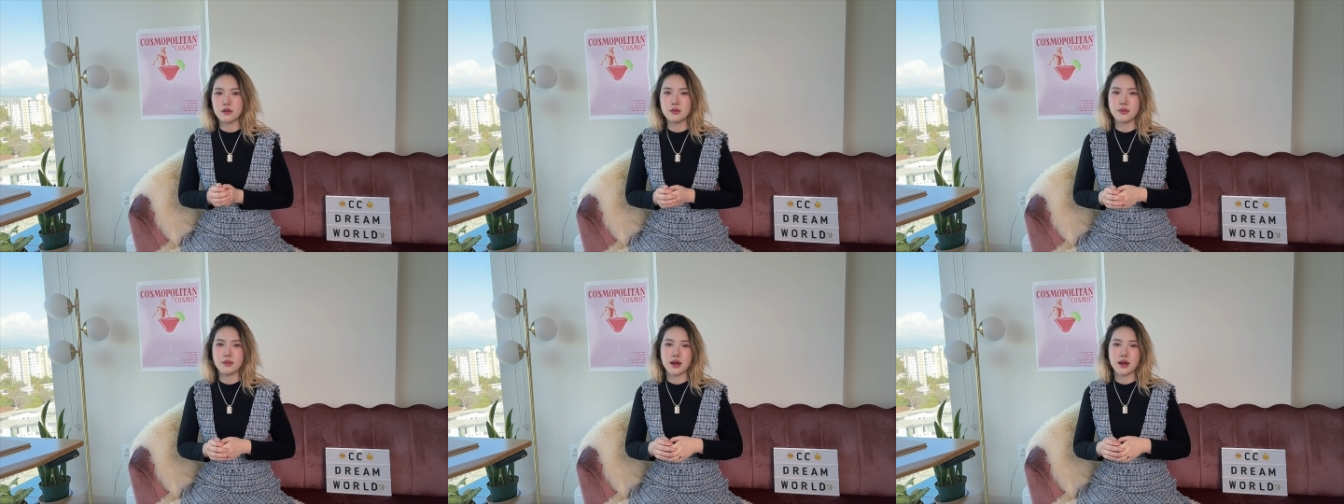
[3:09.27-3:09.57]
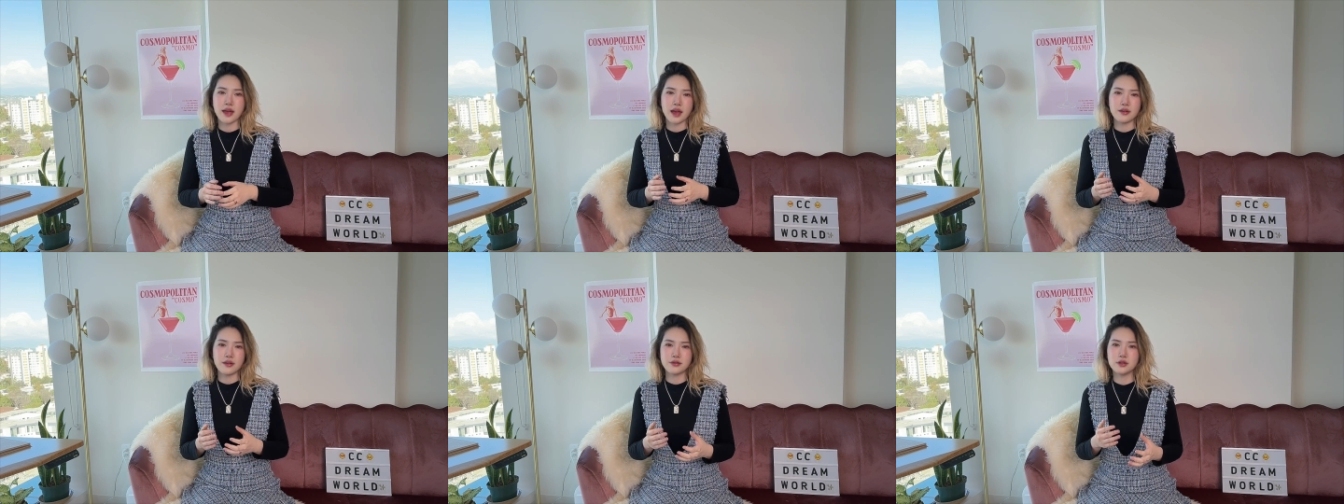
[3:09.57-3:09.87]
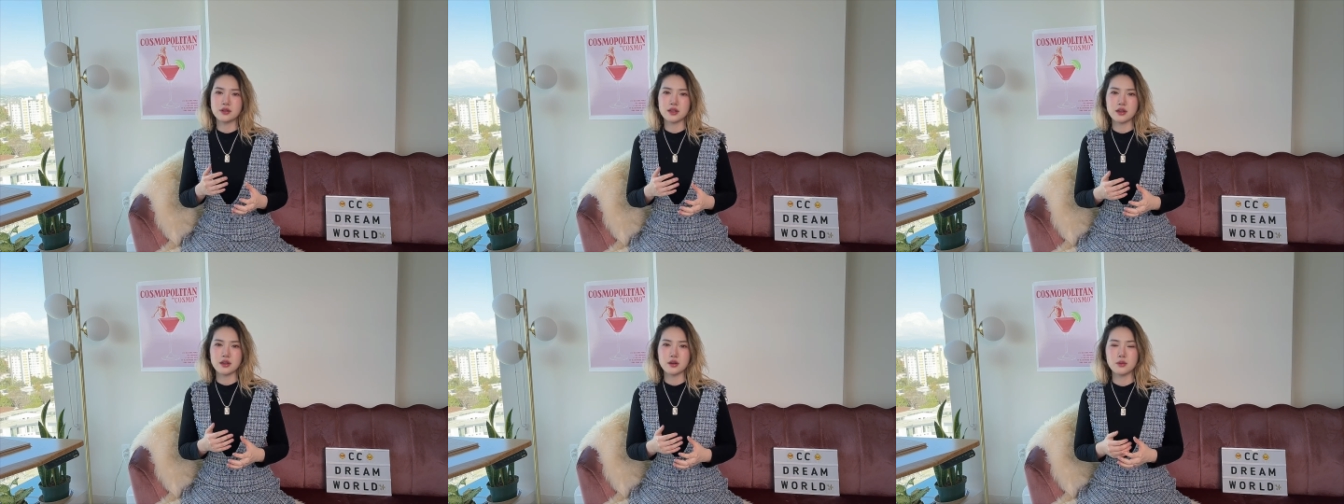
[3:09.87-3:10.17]
you might have
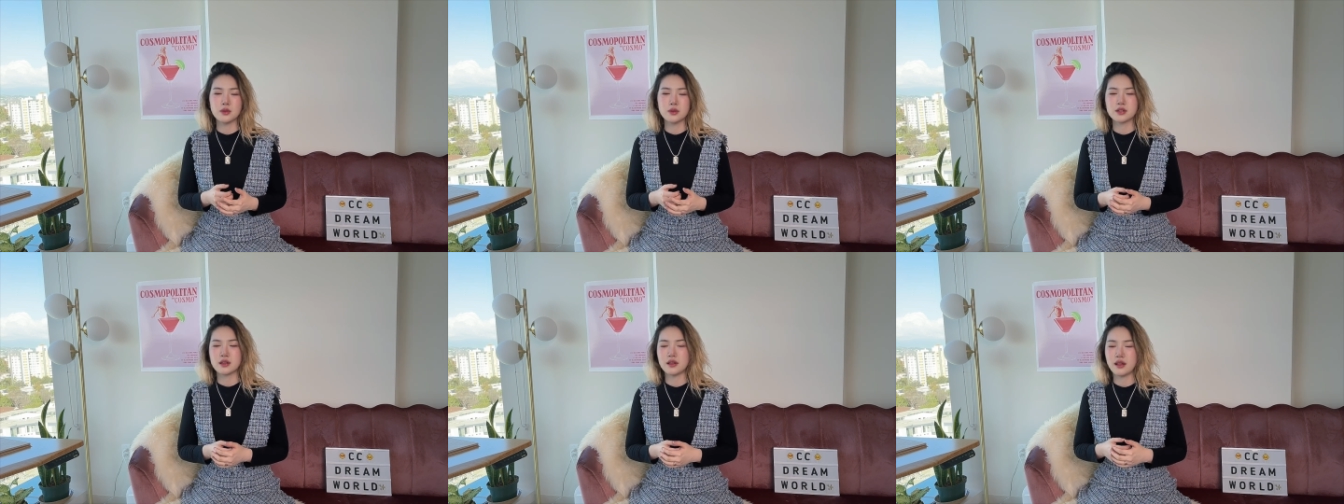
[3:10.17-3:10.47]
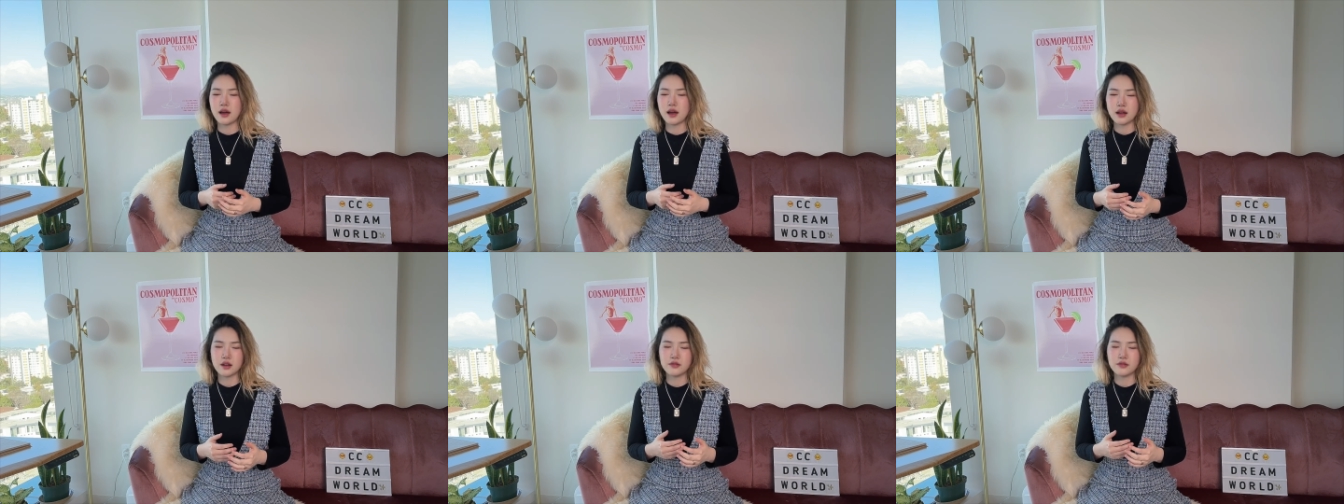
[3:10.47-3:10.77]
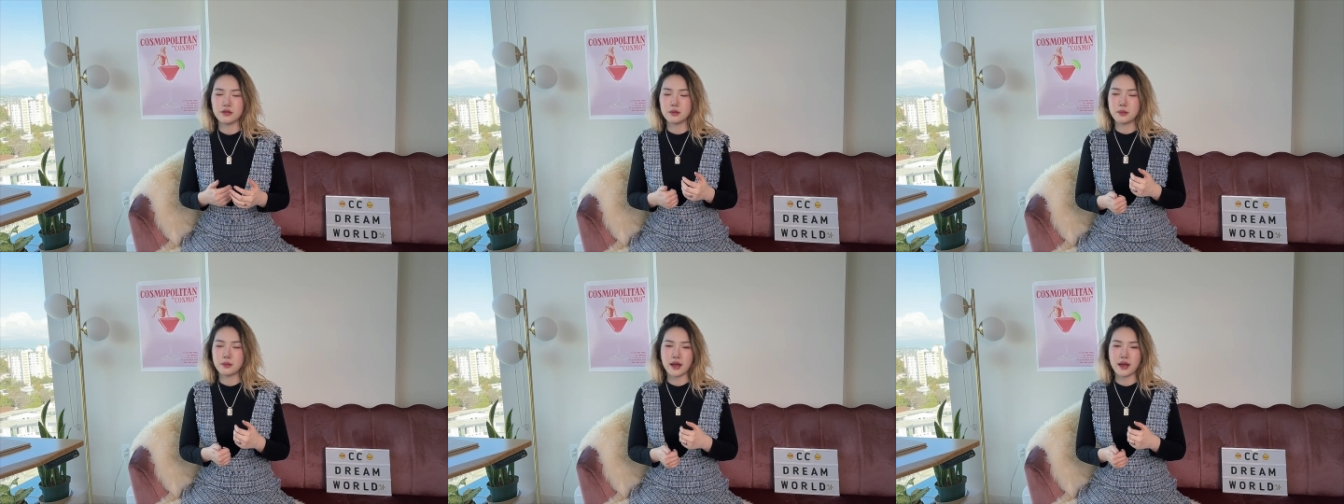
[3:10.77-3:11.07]
to deal with a lot
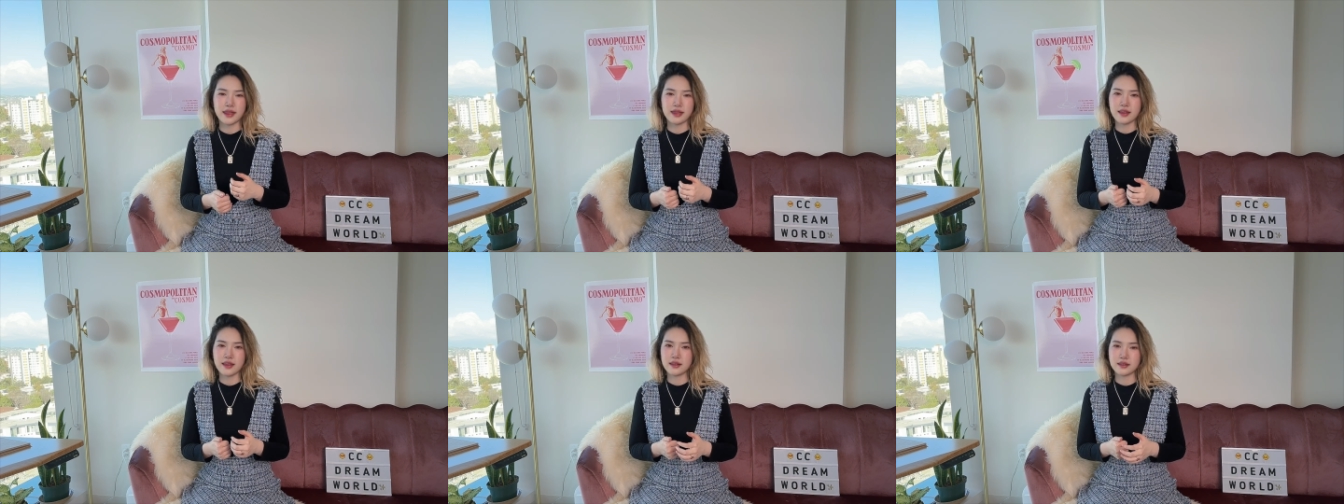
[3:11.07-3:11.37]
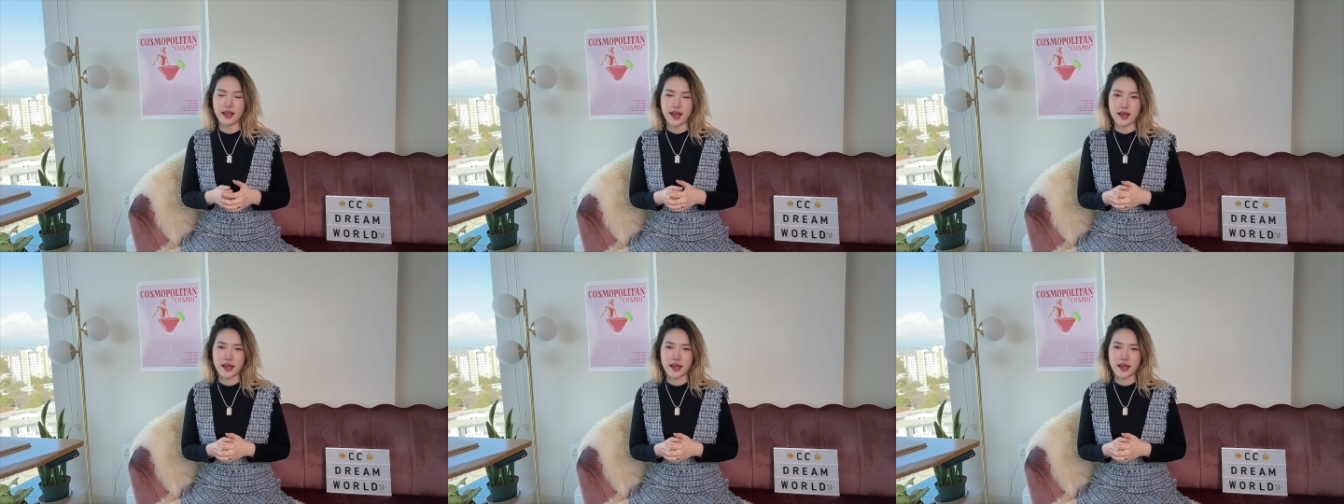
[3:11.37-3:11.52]
of mundane